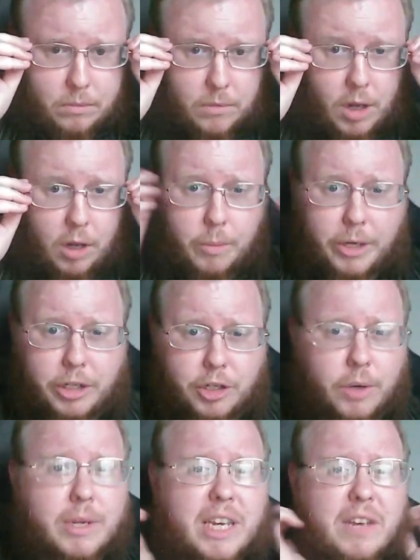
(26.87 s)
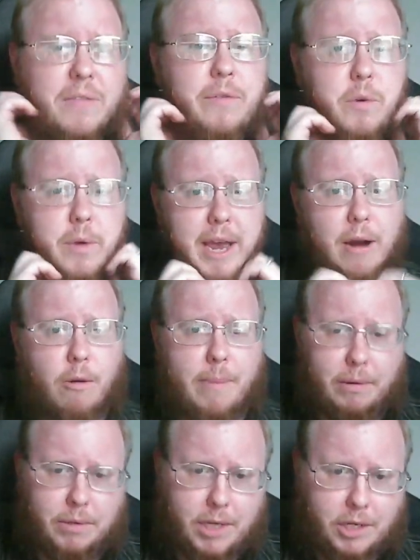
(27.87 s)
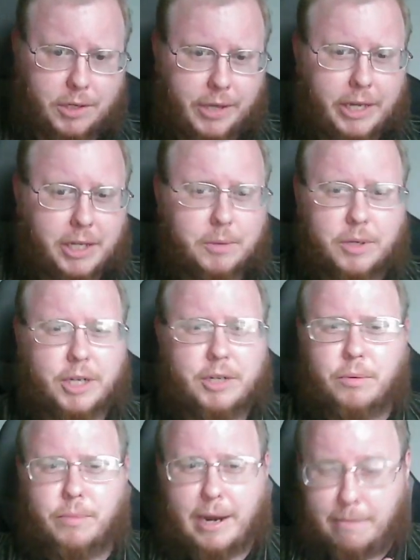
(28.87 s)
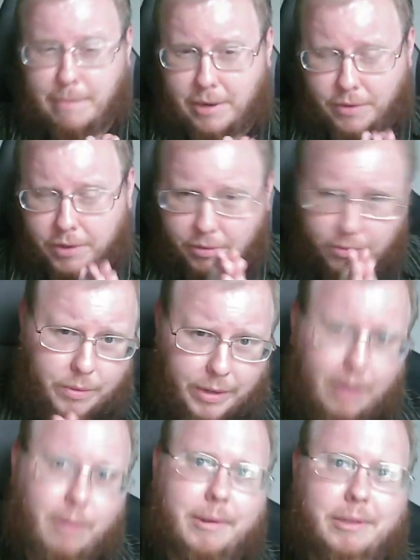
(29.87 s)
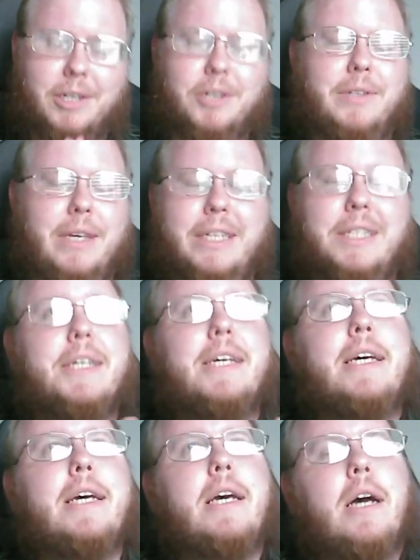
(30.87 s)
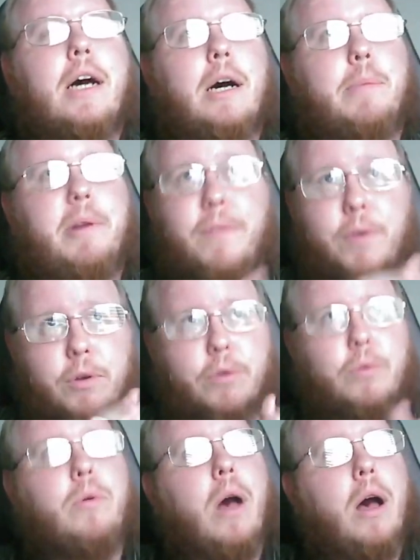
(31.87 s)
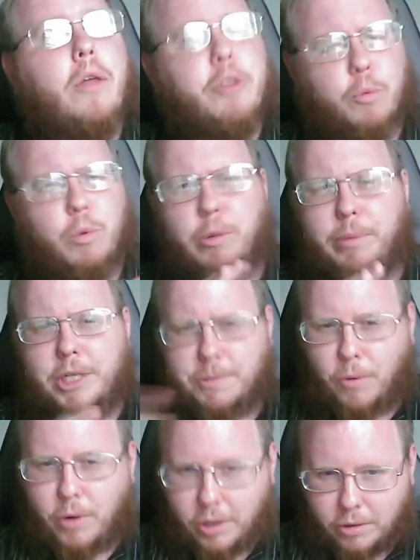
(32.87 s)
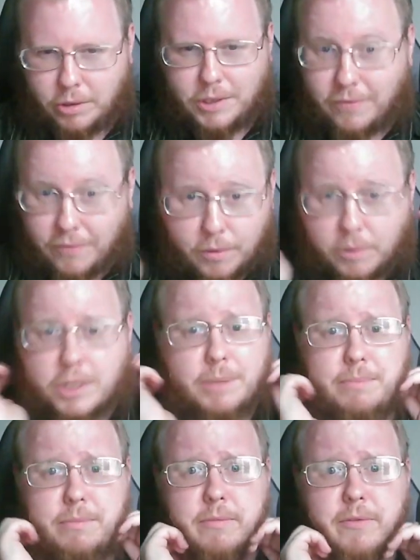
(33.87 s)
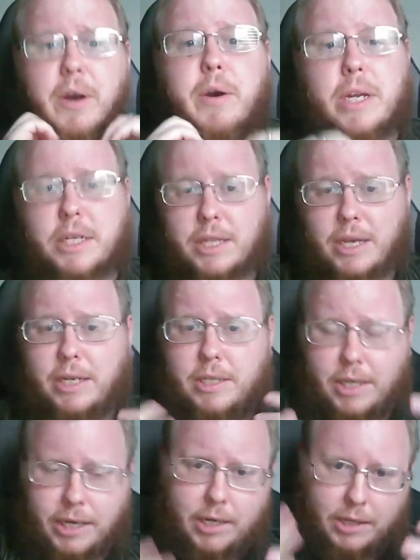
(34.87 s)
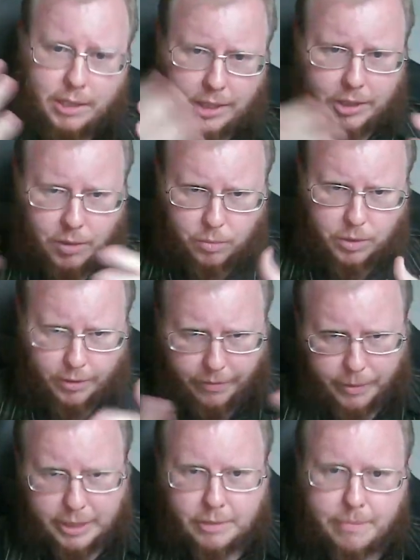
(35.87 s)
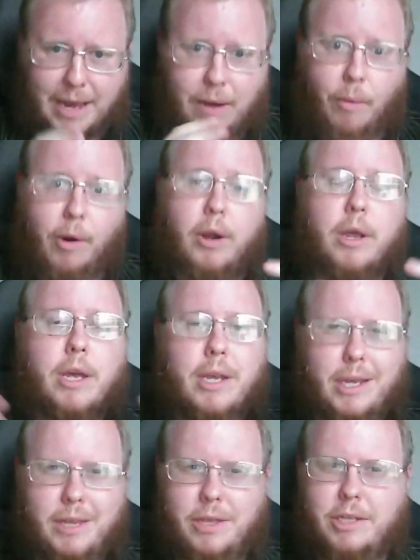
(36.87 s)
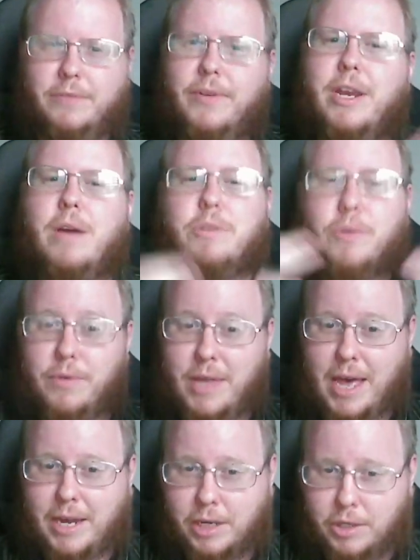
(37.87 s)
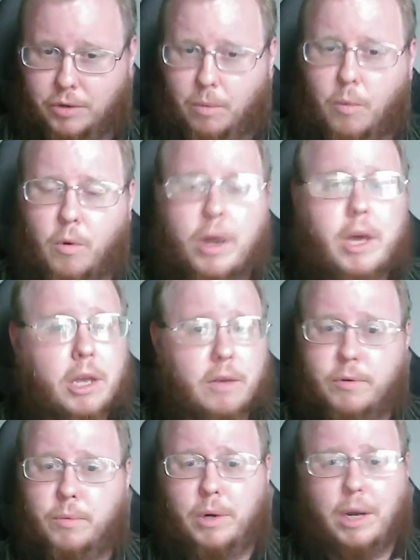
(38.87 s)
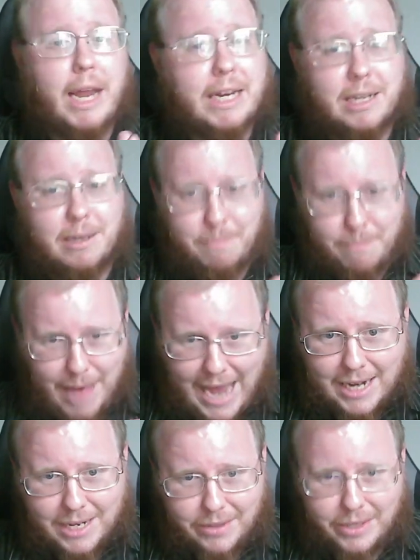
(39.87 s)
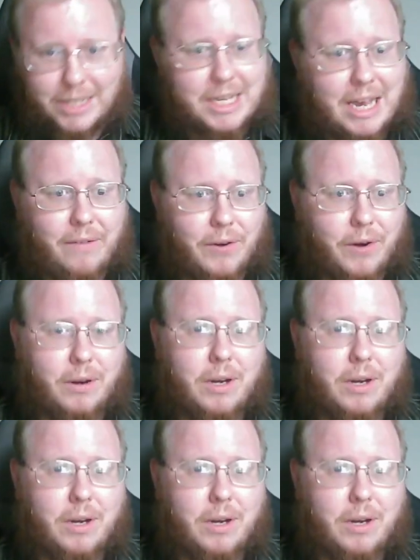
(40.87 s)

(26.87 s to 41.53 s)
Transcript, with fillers: On which note, if you care about such things, which I don't recommend that you do care about such things, uh, but if you do, uh, there will be spoilers for some various things in Season 1 of The Rings of Power in this video. So that is your warning. If you would like to come back to this after,